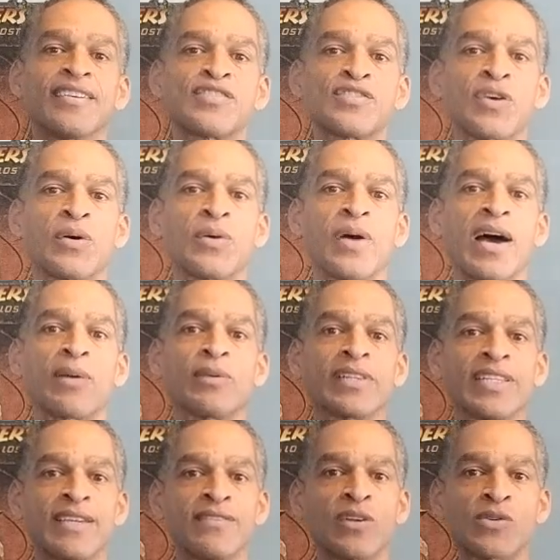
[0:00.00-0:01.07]
So I
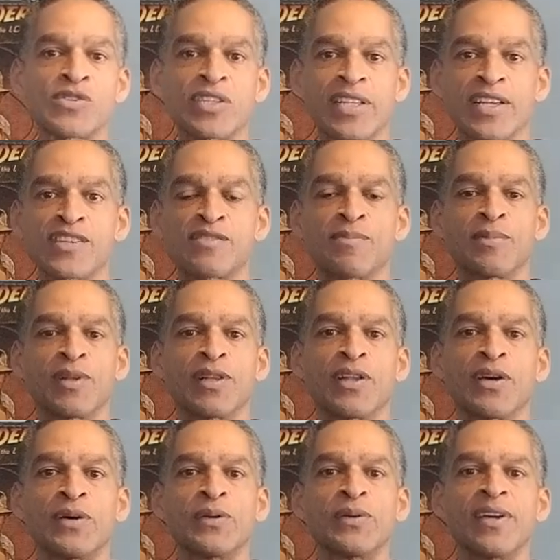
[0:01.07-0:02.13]
will leave those links
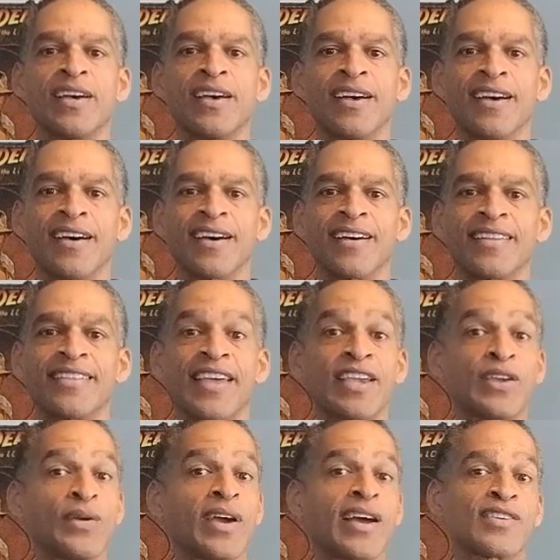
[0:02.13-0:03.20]
below.
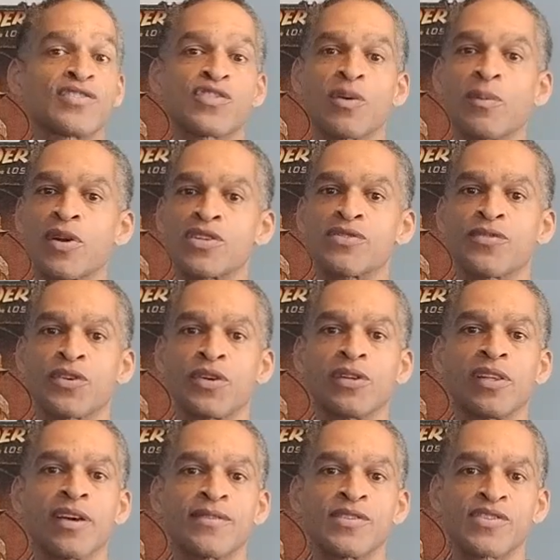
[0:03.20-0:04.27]
Thank you guys so much for
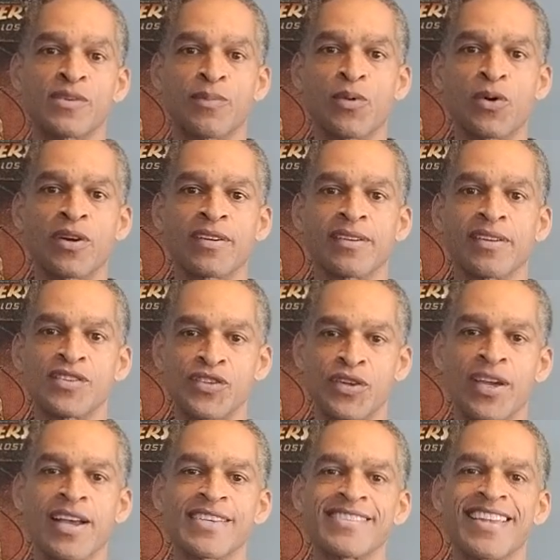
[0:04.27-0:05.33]
your love and support. I'll
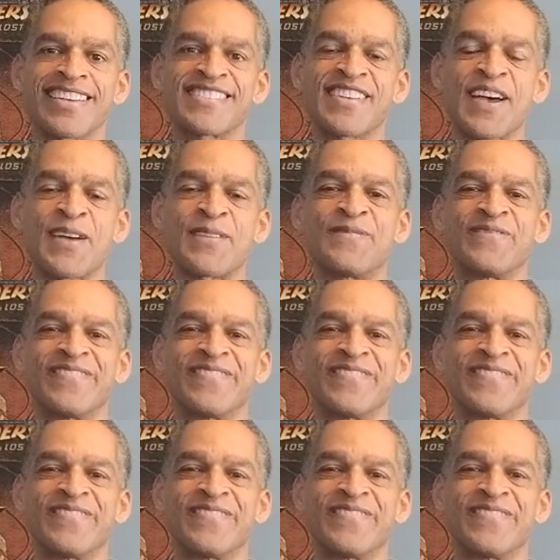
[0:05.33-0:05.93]
see you guys next time.